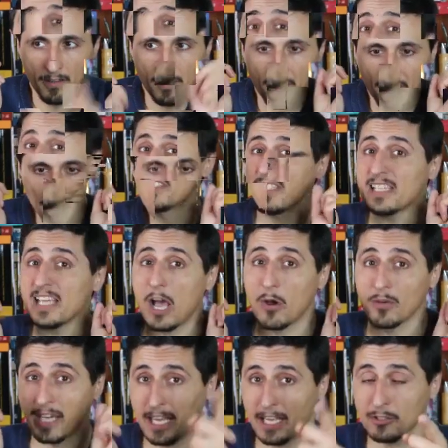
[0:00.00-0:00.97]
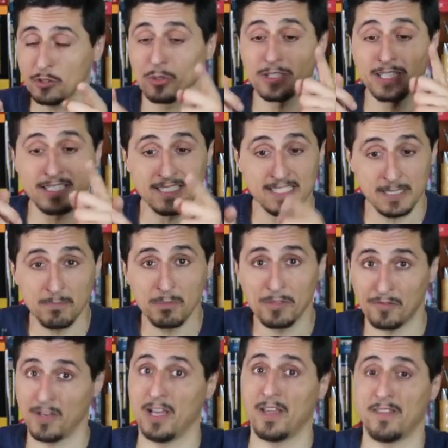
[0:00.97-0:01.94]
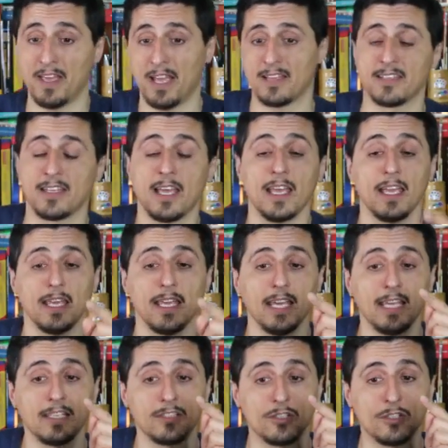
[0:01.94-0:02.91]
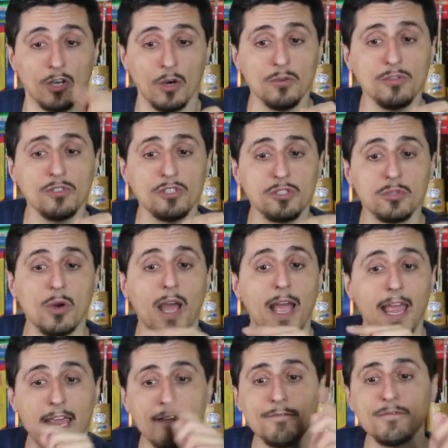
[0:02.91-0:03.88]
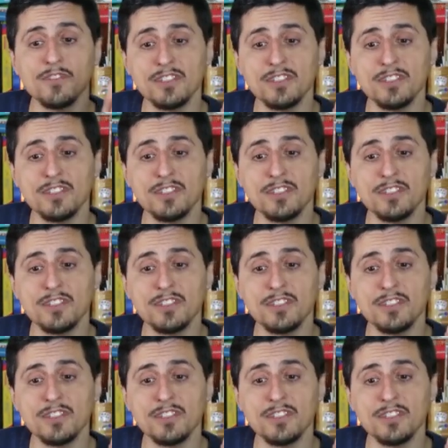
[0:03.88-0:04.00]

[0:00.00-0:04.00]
This is how Ktor can simplify that. It goes to every